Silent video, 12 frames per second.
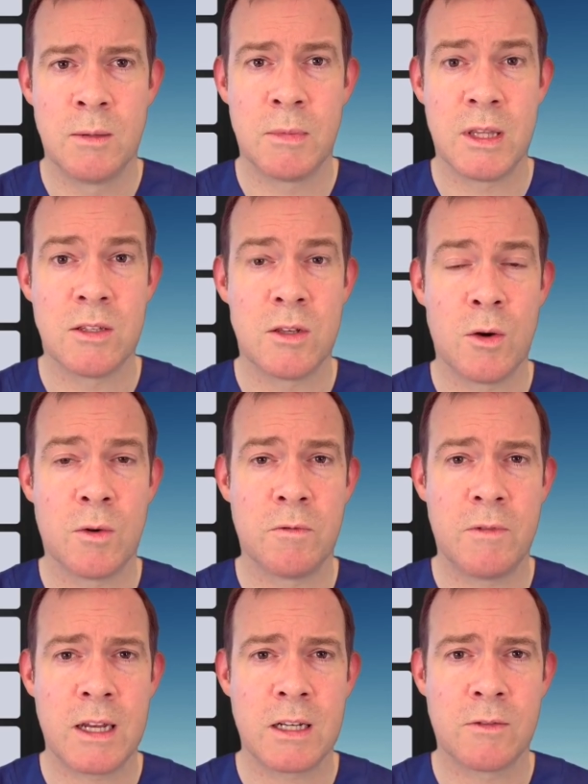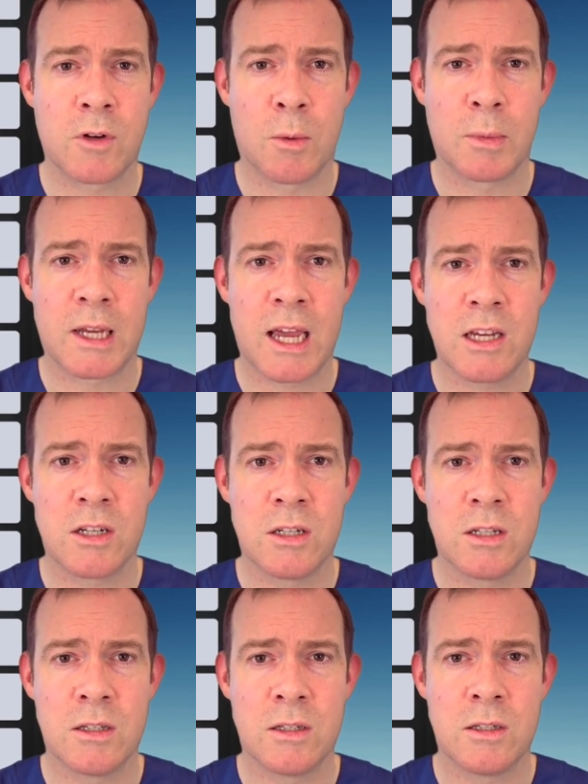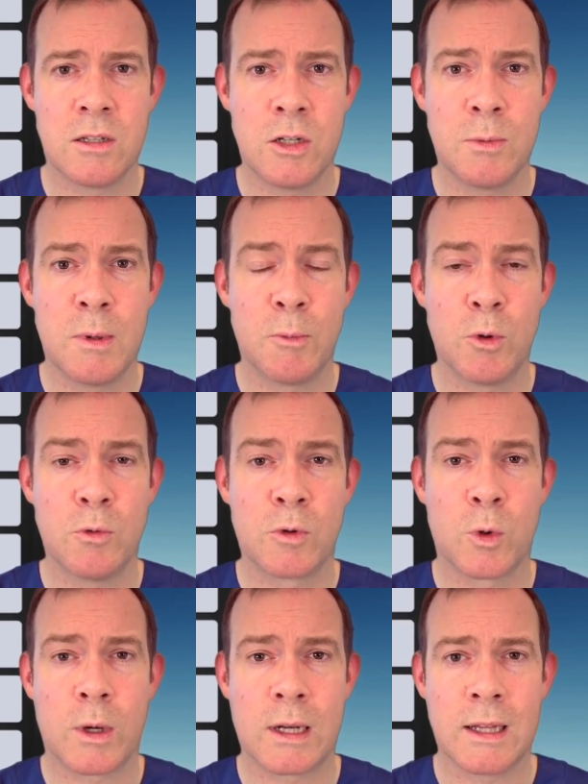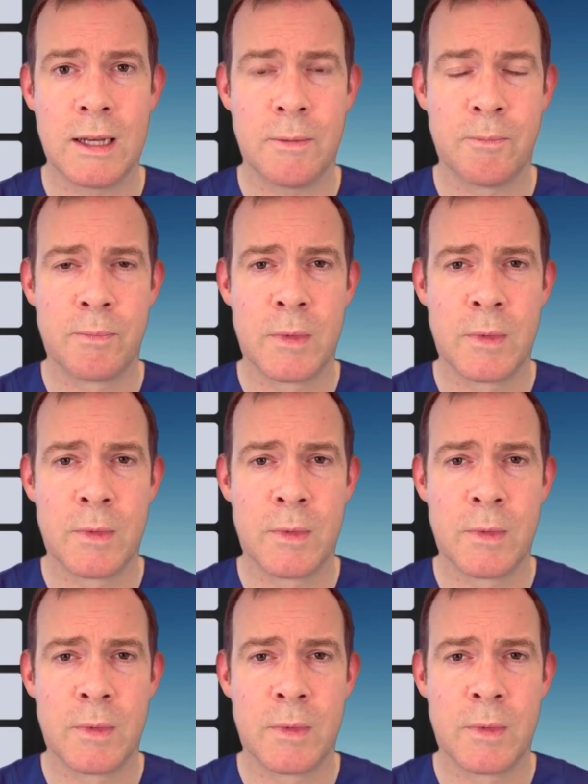but there's no infective complications, it should be removed quickly.